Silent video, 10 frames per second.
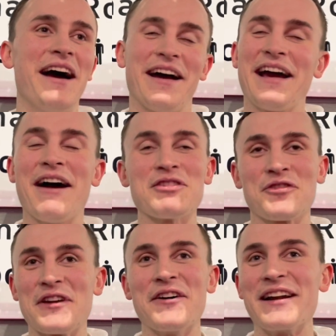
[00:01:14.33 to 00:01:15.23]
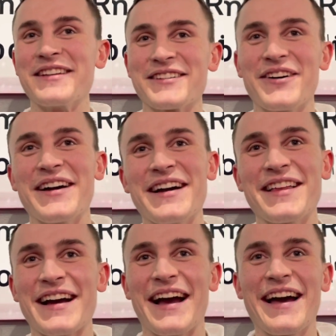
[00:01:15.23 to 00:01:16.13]
I was feeling it, so I
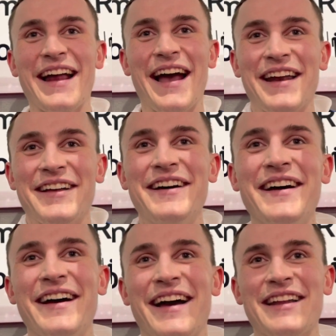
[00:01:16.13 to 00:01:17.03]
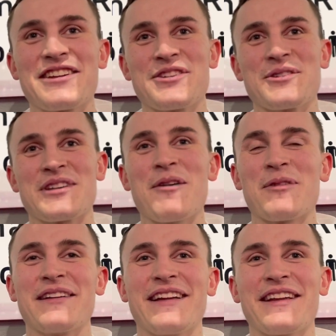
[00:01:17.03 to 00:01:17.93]
think I had to shoot
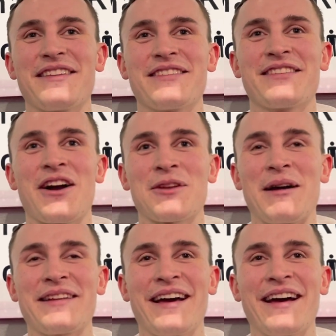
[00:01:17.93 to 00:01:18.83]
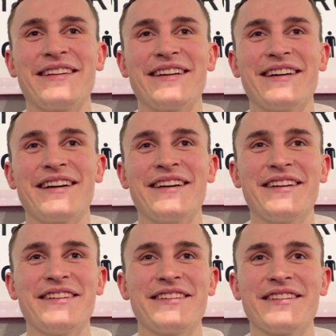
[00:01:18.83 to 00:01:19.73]
something. I talked to my dad
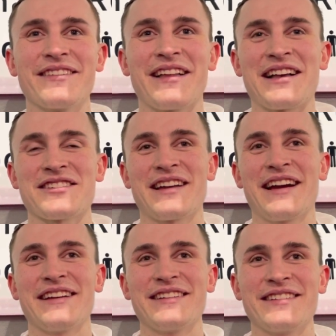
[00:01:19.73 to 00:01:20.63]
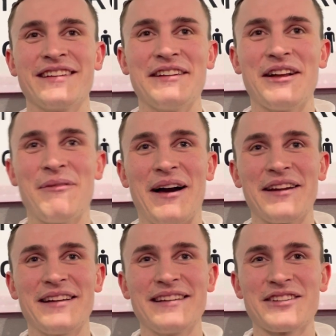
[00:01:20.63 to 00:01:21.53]
last night about
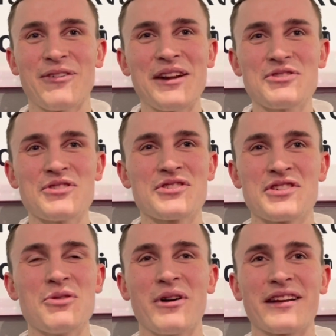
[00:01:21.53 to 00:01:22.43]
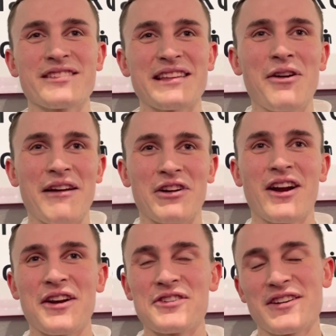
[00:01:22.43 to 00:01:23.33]
it, and he was like, why don't you just shoot one? Because they don't ever
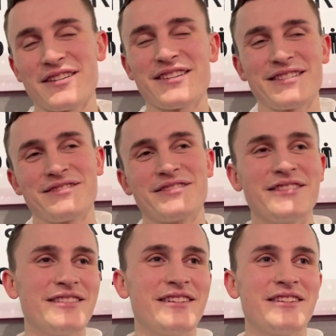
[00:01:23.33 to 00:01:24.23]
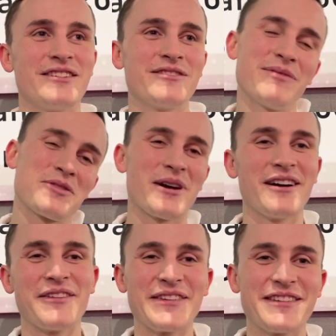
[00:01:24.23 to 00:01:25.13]
guard you. I was like, might as
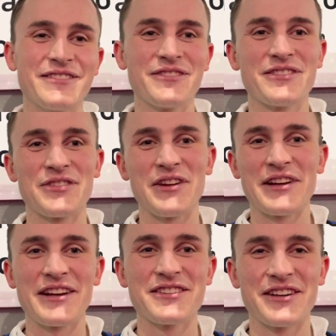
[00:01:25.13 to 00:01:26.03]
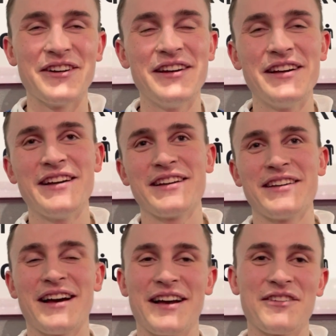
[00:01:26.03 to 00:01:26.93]
well. I mean, feeling good, so.
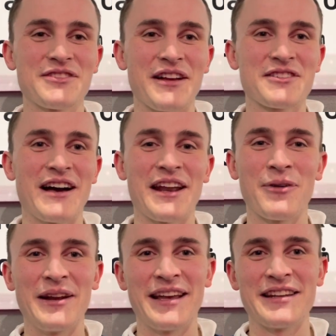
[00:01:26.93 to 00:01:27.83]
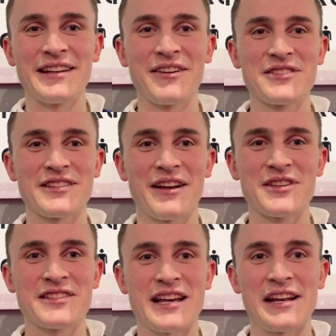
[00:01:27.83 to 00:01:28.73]
I was glad it went in, and I was
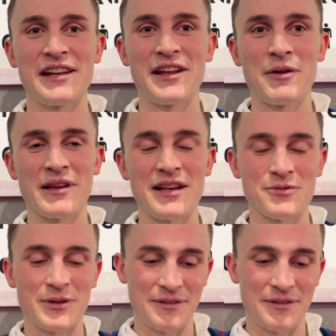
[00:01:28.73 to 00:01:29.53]
excited to help you guys win.